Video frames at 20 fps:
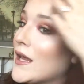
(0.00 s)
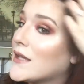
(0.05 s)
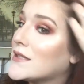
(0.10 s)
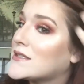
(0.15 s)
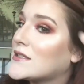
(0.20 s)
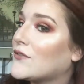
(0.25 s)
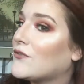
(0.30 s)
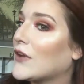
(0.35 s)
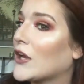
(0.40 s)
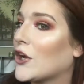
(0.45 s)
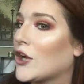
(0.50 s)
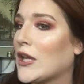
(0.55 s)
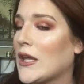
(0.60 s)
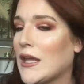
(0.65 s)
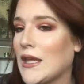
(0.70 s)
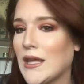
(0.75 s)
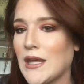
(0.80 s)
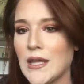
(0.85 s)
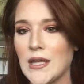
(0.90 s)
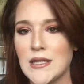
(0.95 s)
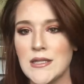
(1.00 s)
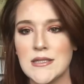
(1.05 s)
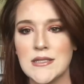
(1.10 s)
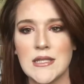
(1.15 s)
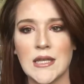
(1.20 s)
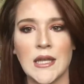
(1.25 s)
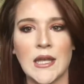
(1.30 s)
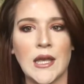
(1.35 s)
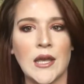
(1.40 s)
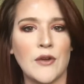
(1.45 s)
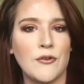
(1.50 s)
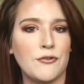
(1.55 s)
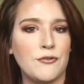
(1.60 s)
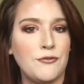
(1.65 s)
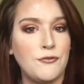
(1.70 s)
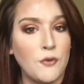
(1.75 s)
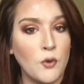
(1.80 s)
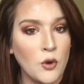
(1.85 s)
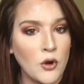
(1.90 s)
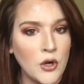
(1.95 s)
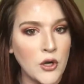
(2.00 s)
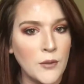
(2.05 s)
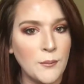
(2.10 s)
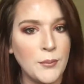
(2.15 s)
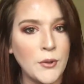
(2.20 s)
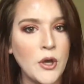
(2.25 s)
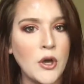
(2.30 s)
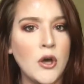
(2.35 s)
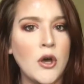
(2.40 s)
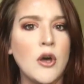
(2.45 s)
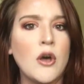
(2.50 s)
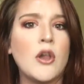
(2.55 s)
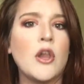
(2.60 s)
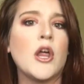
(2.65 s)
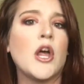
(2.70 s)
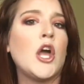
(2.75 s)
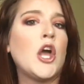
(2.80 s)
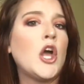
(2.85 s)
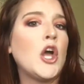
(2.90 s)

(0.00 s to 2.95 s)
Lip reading: It's a very easy, affordable,